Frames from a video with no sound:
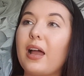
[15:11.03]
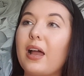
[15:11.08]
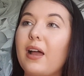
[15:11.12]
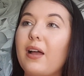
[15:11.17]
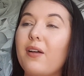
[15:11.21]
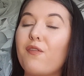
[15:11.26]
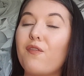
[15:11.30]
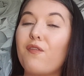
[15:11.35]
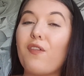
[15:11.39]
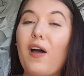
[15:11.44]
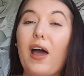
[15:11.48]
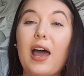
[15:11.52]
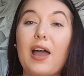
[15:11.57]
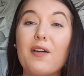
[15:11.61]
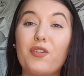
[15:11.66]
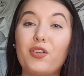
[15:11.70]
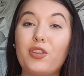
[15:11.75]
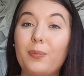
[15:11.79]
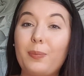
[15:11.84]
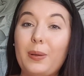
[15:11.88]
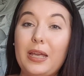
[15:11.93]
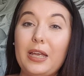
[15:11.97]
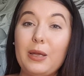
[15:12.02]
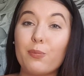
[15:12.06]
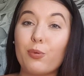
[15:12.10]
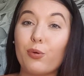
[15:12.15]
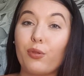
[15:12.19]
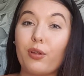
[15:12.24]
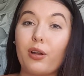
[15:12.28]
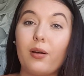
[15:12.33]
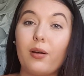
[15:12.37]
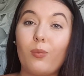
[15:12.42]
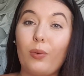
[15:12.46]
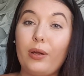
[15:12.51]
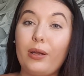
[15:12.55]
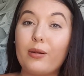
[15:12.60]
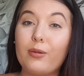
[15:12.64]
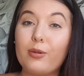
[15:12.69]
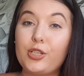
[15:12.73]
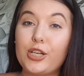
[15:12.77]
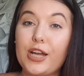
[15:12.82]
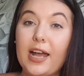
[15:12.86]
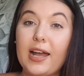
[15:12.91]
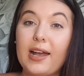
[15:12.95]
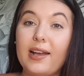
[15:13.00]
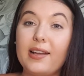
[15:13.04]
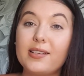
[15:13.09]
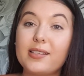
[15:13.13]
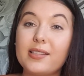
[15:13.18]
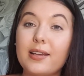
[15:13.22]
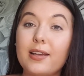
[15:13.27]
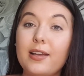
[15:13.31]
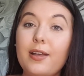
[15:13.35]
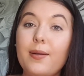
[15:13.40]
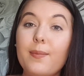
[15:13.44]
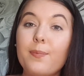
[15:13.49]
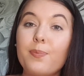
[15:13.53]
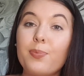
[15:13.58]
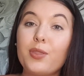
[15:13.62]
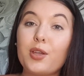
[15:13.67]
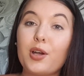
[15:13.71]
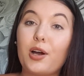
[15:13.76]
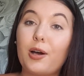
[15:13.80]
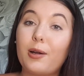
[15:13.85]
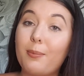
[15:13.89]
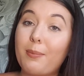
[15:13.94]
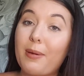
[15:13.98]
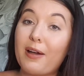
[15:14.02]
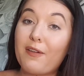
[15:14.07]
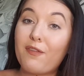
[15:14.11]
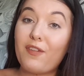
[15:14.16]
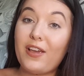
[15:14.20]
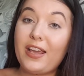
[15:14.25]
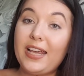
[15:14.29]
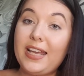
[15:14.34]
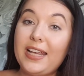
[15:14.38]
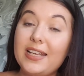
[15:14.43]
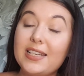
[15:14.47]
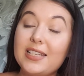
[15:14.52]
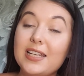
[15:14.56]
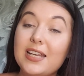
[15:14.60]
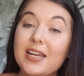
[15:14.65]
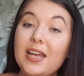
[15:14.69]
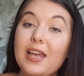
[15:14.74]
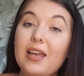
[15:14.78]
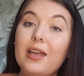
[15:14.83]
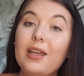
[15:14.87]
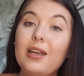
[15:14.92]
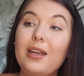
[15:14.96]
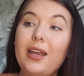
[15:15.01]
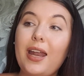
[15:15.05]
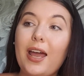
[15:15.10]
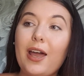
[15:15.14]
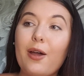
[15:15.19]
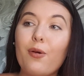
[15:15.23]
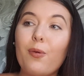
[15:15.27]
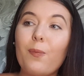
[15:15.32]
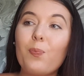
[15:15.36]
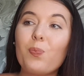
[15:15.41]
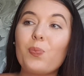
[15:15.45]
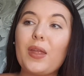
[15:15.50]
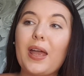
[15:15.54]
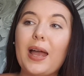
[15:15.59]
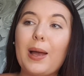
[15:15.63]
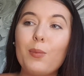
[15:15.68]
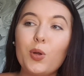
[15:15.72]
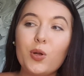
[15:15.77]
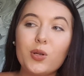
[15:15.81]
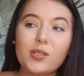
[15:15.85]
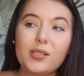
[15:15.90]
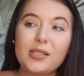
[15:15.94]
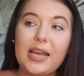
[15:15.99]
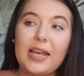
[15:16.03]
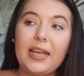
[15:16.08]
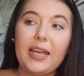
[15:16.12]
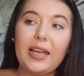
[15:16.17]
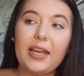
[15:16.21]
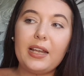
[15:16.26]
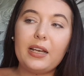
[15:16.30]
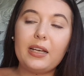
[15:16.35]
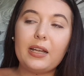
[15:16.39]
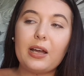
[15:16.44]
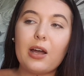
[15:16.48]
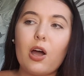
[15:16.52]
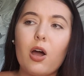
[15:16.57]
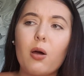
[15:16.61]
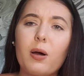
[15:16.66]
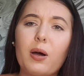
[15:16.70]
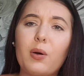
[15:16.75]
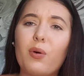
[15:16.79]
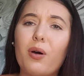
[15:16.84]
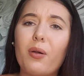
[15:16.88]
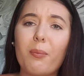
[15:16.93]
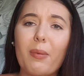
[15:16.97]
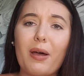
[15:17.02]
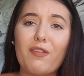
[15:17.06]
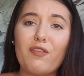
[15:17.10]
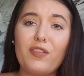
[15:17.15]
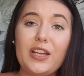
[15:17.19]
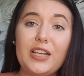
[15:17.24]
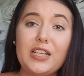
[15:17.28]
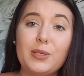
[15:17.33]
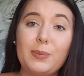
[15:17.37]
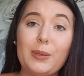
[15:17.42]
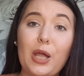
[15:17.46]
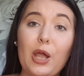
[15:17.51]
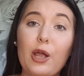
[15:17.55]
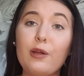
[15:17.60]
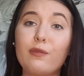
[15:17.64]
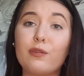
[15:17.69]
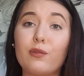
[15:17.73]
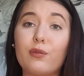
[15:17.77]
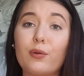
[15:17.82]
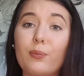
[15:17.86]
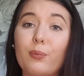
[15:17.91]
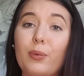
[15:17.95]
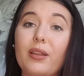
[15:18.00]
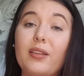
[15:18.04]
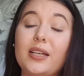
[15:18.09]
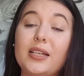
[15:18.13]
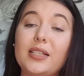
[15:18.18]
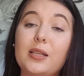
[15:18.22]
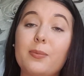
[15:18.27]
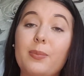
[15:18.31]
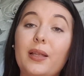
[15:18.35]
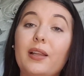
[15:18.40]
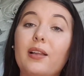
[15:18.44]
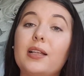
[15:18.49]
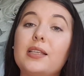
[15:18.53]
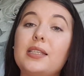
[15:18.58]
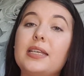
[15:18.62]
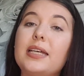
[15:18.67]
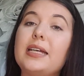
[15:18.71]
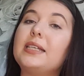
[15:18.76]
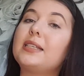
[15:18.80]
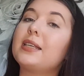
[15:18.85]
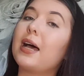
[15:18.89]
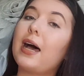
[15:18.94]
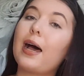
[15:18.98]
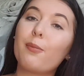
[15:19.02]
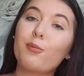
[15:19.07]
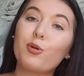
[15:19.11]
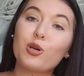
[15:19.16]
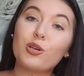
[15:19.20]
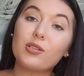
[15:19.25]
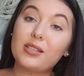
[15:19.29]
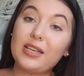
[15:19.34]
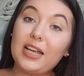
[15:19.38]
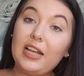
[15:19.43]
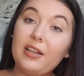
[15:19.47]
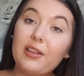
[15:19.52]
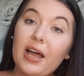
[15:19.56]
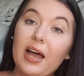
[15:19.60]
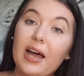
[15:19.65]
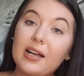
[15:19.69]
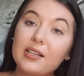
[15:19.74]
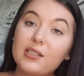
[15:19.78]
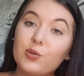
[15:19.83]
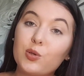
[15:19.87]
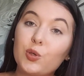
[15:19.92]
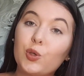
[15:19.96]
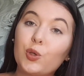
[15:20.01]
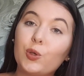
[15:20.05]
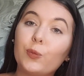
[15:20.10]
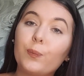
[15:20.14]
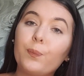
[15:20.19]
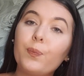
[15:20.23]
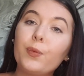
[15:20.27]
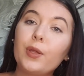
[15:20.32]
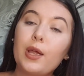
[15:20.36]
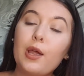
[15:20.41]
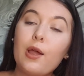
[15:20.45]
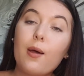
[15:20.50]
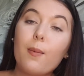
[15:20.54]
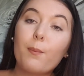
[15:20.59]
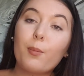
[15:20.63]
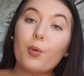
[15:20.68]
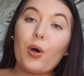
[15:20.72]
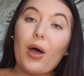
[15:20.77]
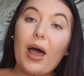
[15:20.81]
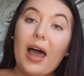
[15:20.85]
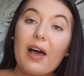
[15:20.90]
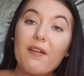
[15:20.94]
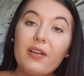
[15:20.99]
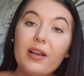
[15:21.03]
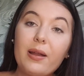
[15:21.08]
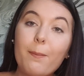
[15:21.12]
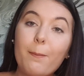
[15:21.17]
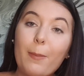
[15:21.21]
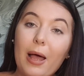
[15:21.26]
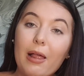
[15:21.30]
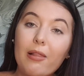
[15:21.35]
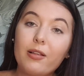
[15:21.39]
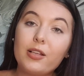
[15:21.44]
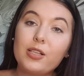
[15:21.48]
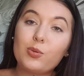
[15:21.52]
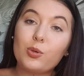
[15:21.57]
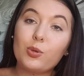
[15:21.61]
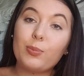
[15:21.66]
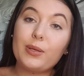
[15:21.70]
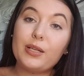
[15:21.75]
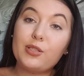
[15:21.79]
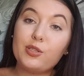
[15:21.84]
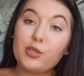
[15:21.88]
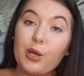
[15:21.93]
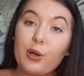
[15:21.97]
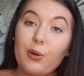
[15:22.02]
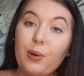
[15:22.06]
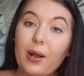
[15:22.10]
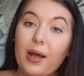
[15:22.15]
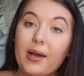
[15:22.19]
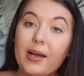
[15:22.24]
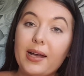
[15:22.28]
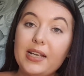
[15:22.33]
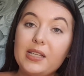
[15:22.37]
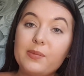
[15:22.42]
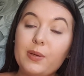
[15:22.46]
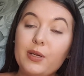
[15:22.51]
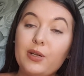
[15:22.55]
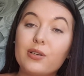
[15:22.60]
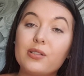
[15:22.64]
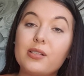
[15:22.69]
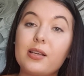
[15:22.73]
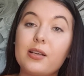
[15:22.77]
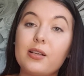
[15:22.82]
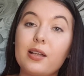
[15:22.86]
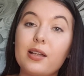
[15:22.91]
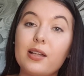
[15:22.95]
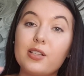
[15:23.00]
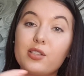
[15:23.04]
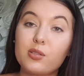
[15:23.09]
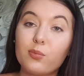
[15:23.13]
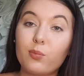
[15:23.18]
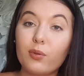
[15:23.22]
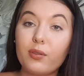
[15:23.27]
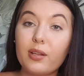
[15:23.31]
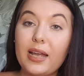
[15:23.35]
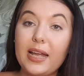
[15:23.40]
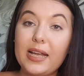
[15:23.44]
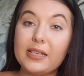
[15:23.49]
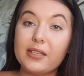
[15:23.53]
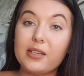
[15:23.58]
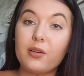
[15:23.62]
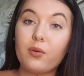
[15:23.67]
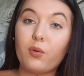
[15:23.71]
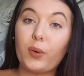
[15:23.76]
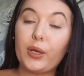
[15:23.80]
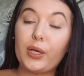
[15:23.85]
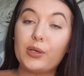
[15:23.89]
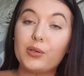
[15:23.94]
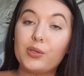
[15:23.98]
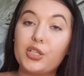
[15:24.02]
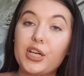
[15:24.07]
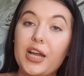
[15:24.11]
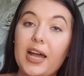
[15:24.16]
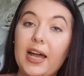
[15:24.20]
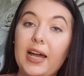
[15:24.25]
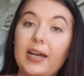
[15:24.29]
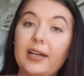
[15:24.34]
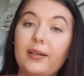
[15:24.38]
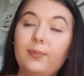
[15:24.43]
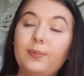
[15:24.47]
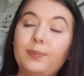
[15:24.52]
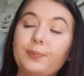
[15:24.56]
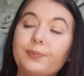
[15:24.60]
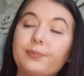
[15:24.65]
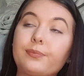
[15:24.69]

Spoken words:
5 other people that are in wheelchairs on my feed. Now, I'm not saying, oh, I want my feed to be overrun with disabilities. I'm not saying that at all. But having a balance would be so nice, because as someone that is in a wheelchair,